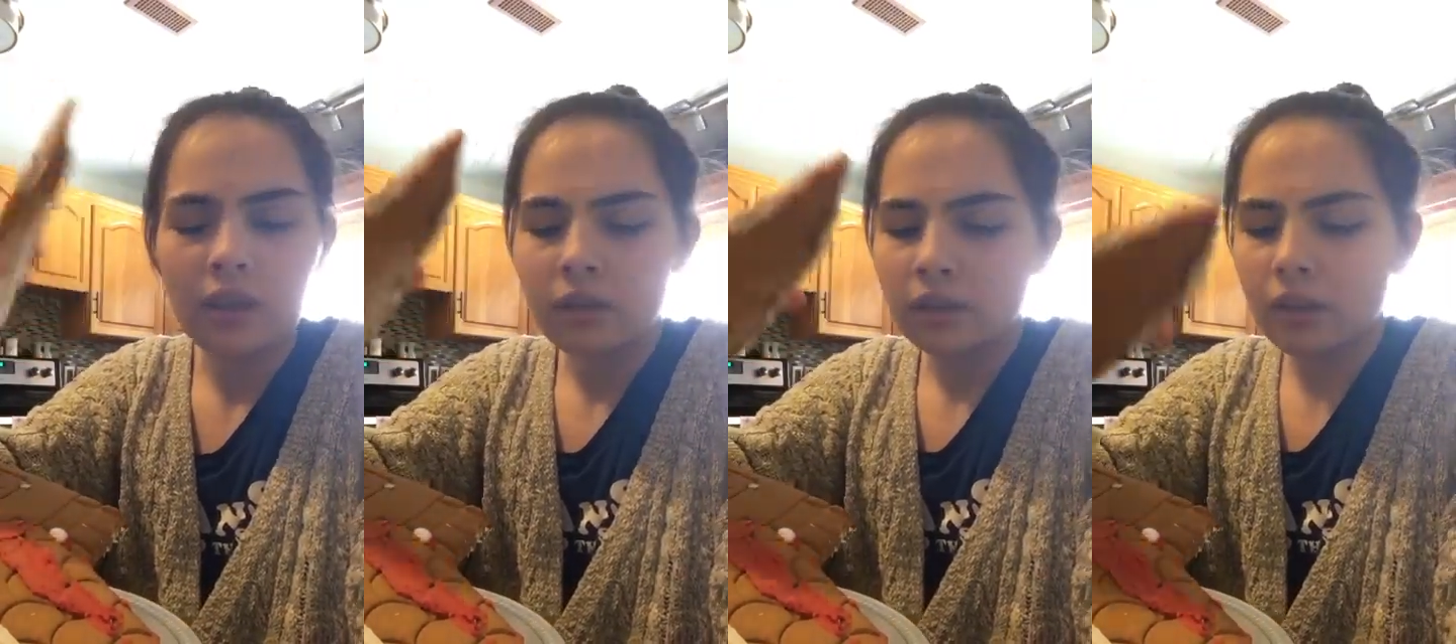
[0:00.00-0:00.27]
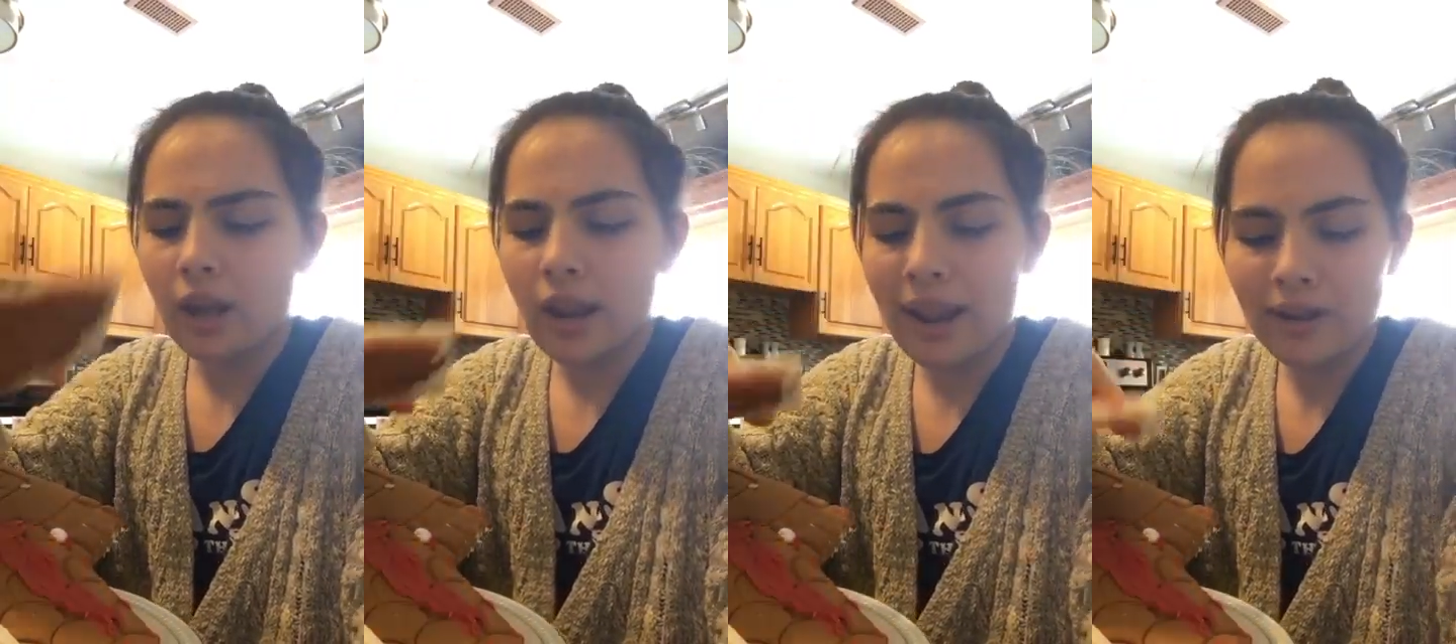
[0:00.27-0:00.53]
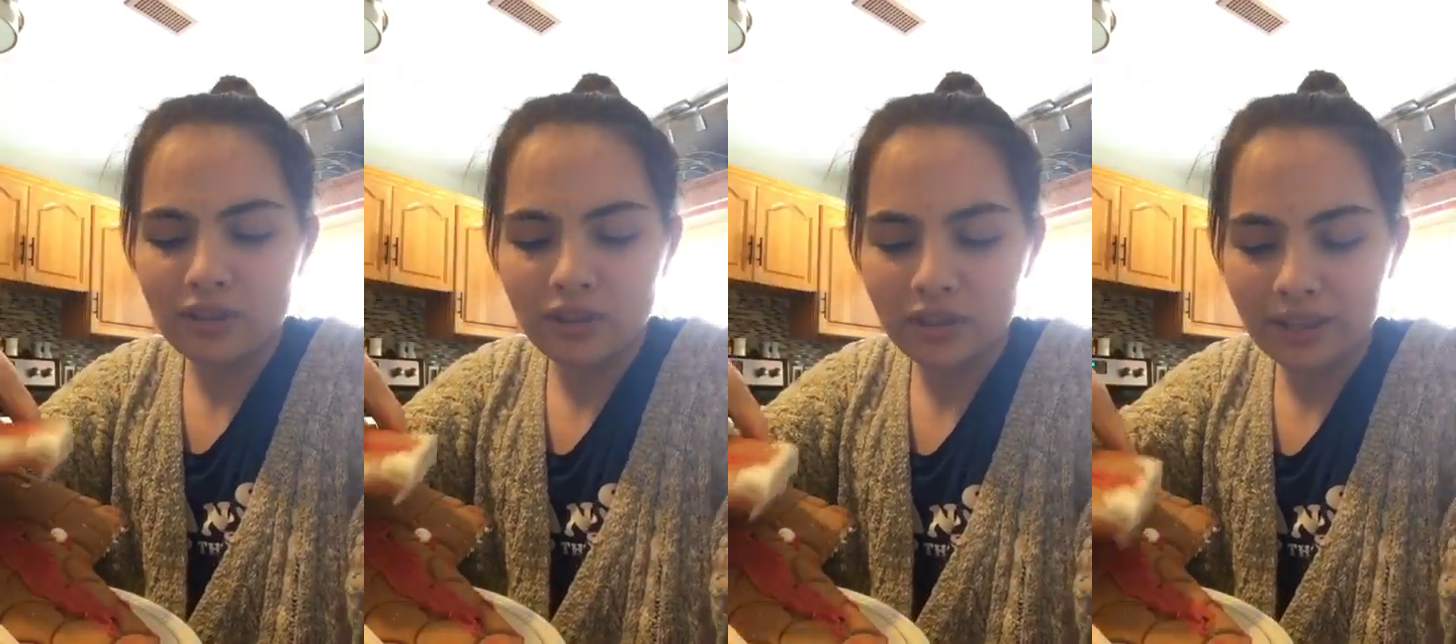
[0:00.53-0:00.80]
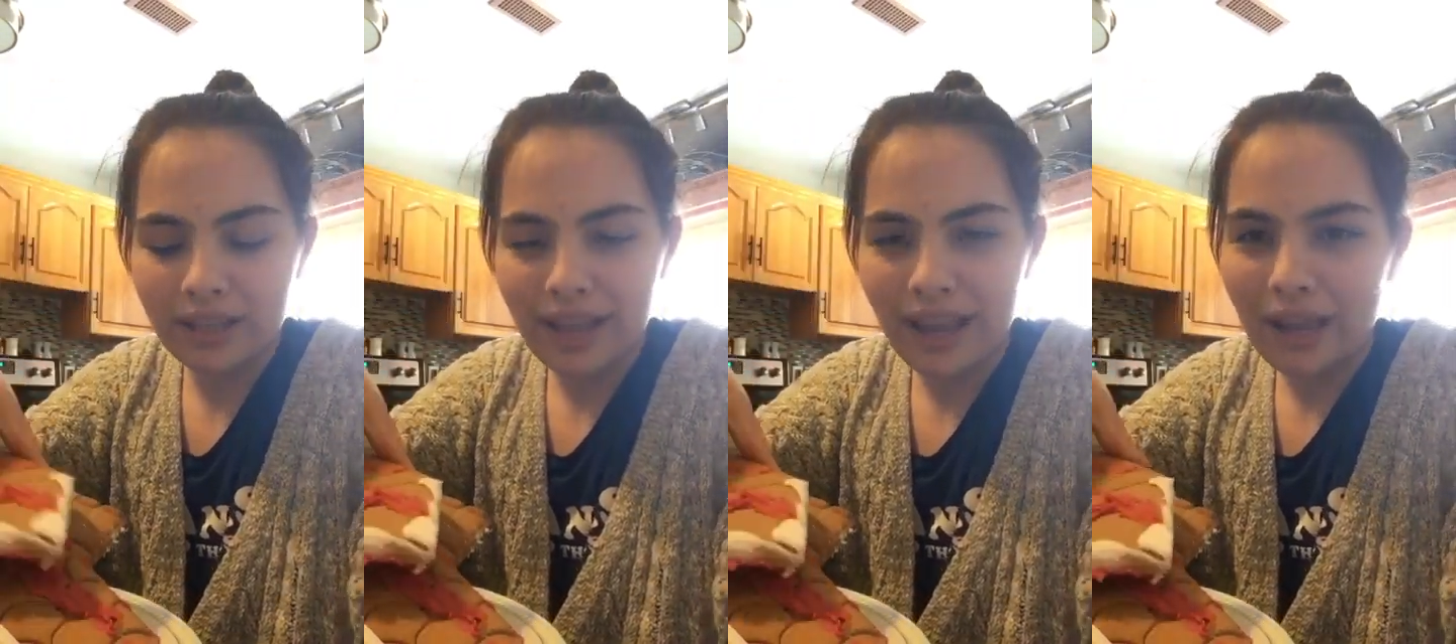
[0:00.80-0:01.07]
Not
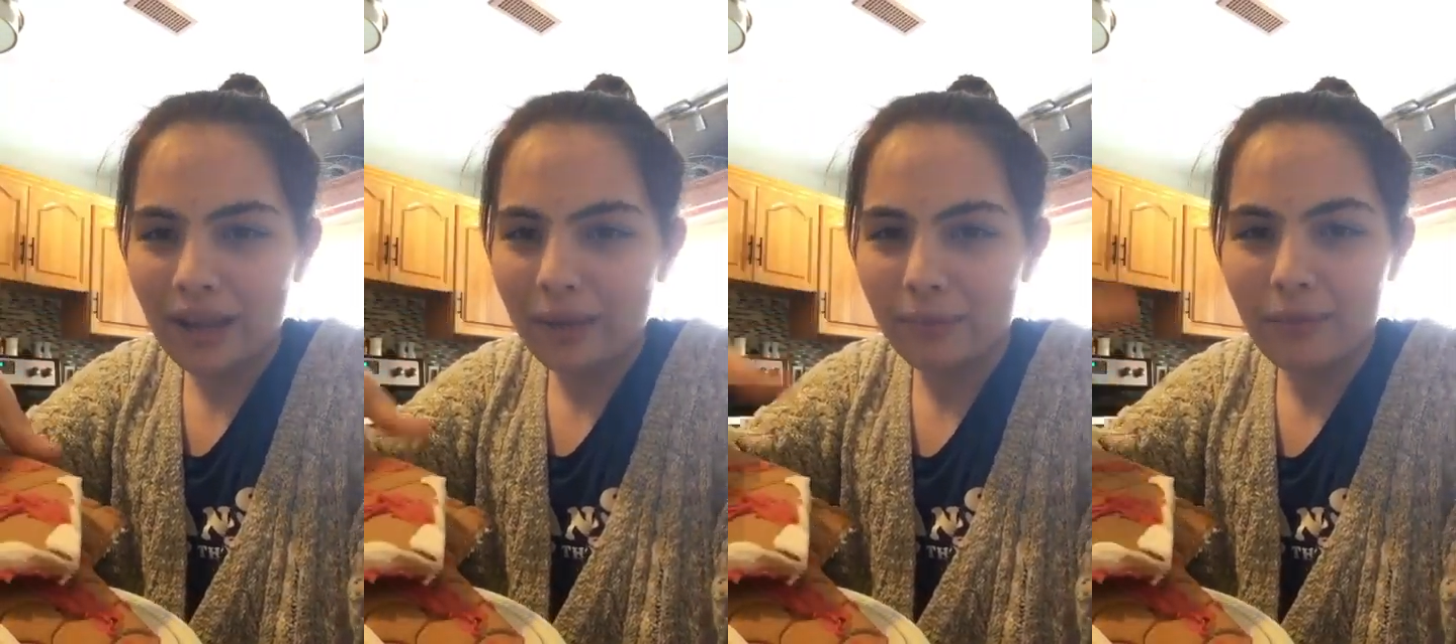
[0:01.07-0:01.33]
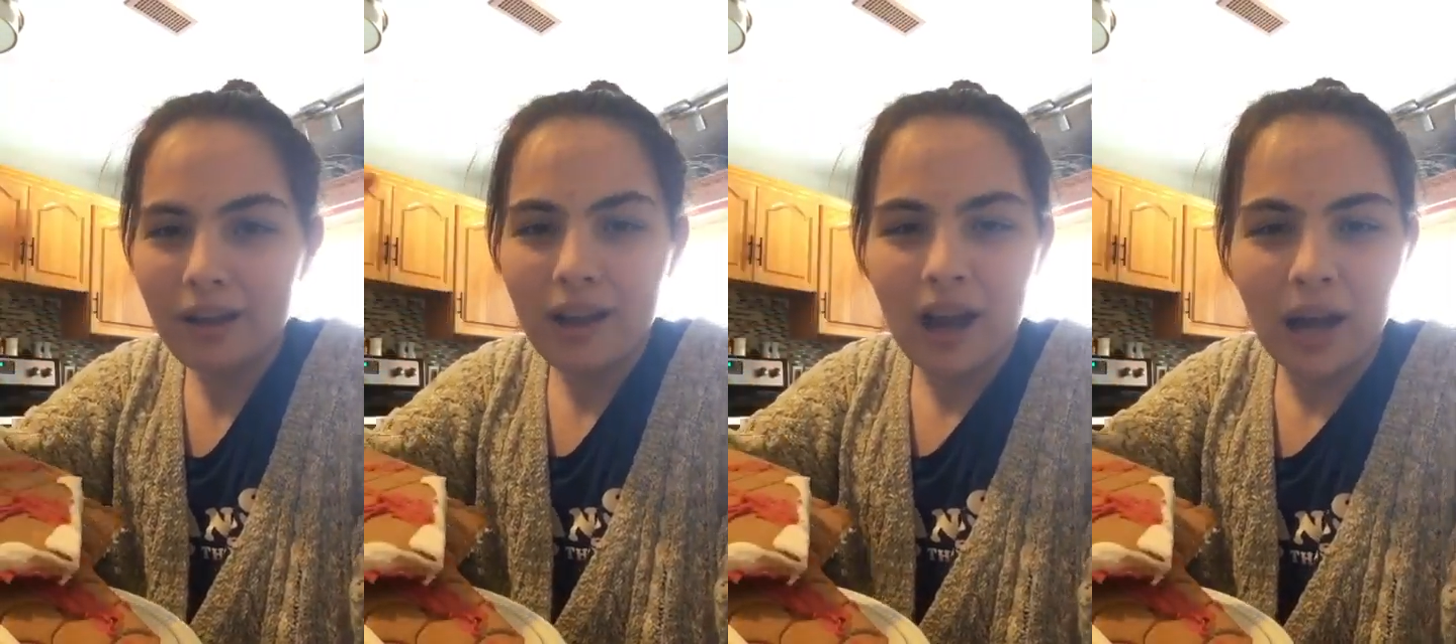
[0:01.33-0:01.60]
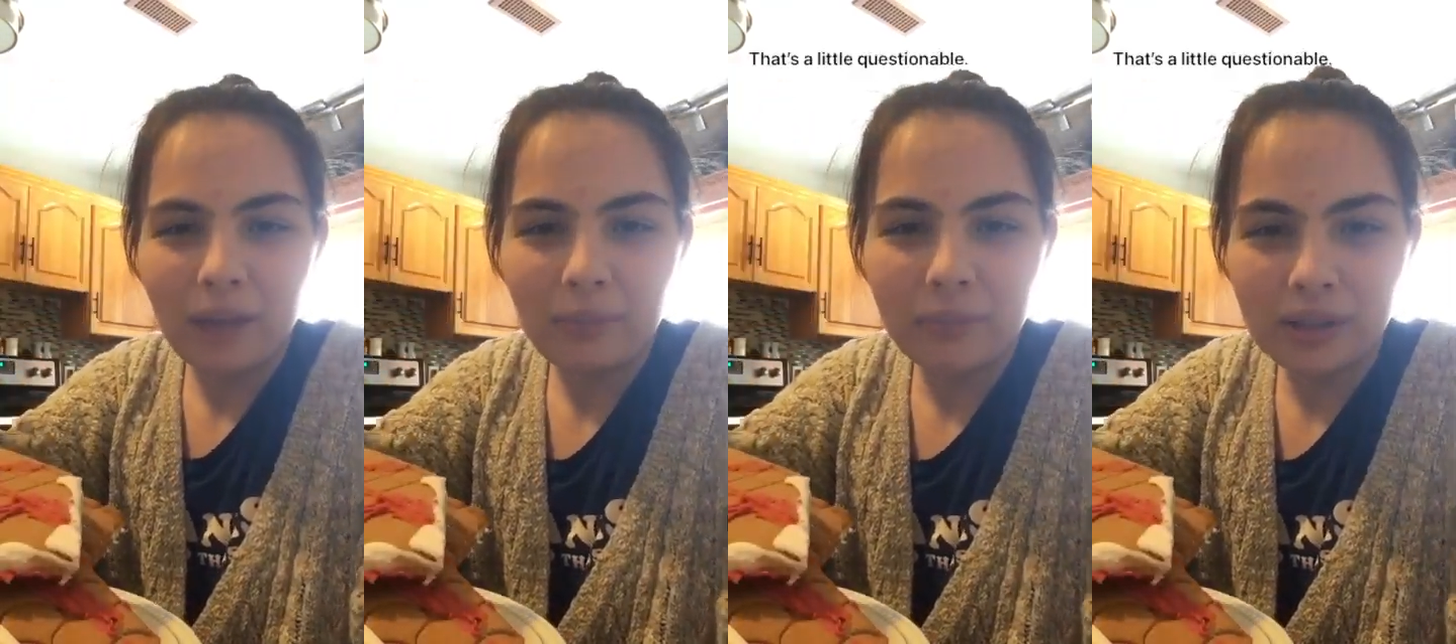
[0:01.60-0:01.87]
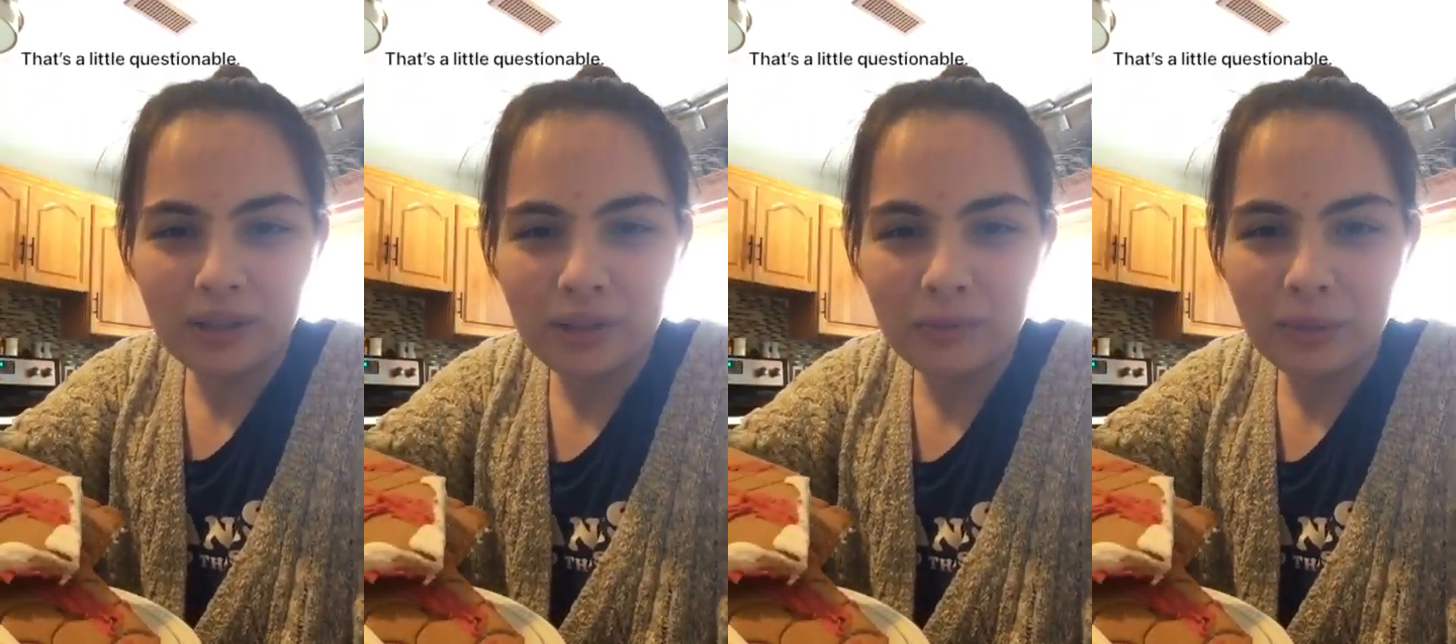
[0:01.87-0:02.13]
actually ham, I'm
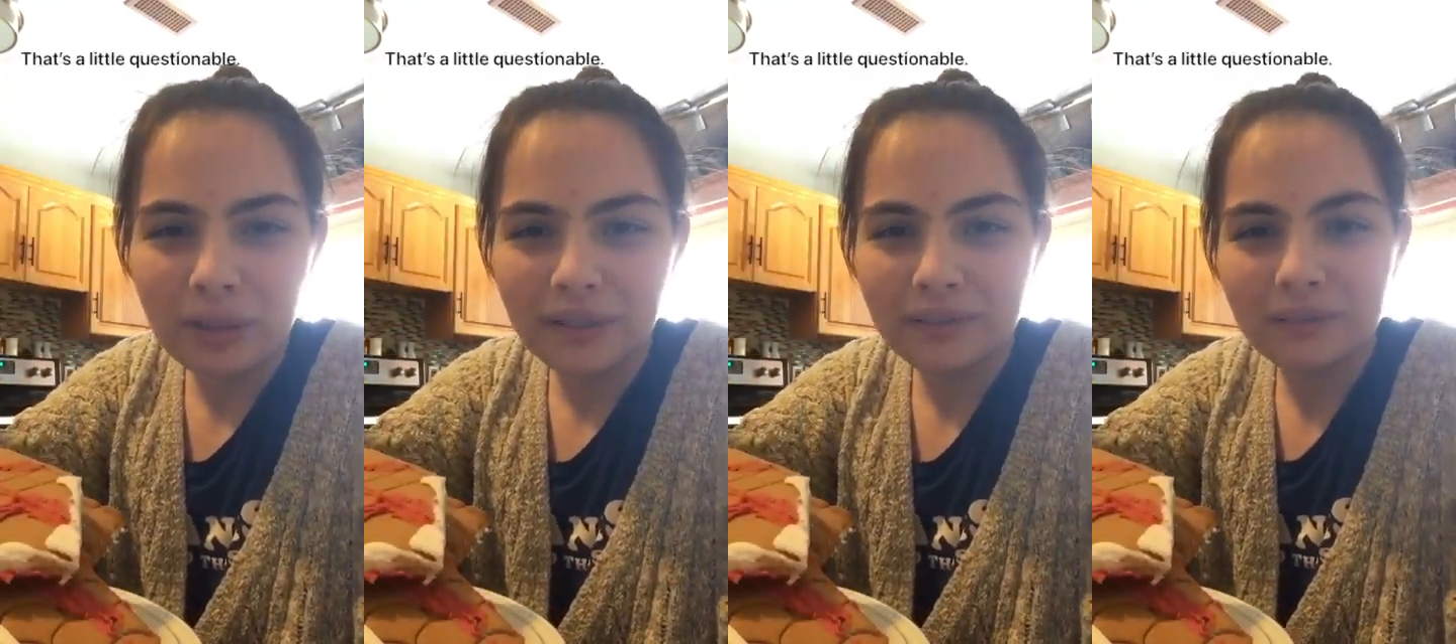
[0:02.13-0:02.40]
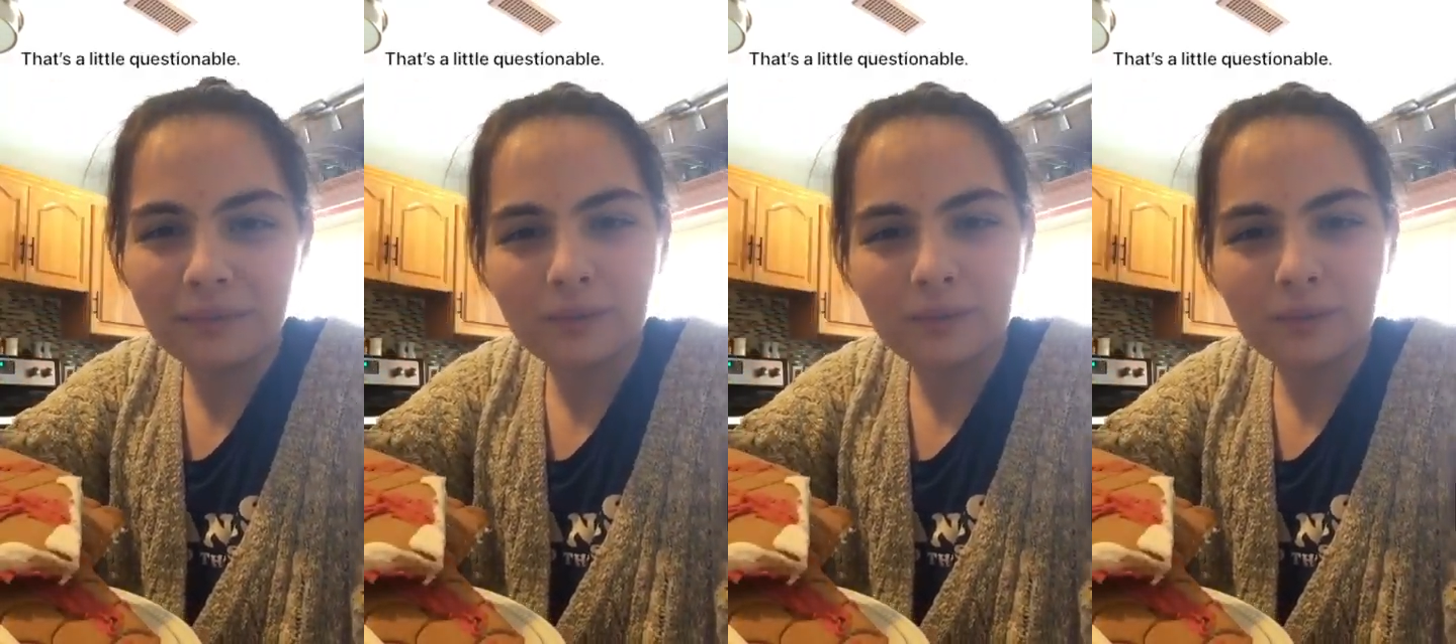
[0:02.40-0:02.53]
human.